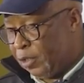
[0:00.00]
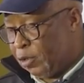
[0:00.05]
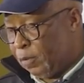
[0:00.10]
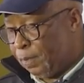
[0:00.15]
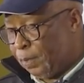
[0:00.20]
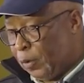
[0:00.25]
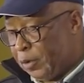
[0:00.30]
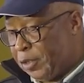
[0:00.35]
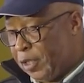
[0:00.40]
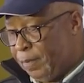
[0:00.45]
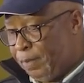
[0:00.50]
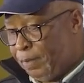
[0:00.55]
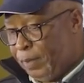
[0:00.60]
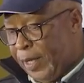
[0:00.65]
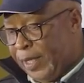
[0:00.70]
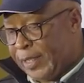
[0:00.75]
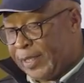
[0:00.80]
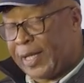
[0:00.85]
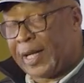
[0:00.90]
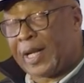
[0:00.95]
to put in
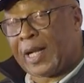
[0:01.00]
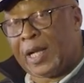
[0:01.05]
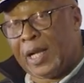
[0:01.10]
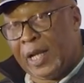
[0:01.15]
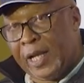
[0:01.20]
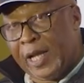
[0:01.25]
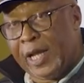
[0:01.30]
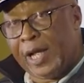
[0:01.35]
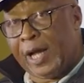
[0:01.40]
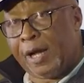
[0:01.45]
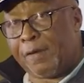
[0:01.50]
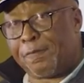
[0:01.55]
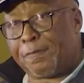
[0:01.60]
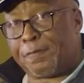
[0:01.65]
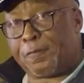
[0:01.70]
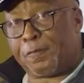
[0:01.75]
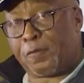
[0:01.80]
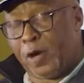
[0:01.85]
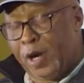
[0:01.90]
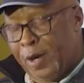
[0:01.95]
place clear
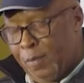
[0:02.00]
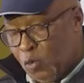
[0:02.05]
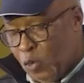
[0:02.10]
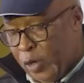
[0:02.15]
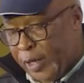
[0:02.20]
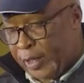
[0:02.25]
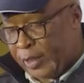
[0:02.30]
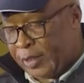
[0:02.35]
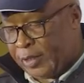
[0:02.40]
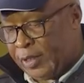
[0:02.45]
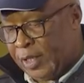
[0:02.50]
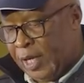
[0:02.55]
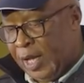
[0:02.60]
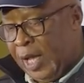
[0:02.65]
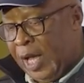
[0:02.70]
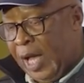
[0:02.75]
frameworks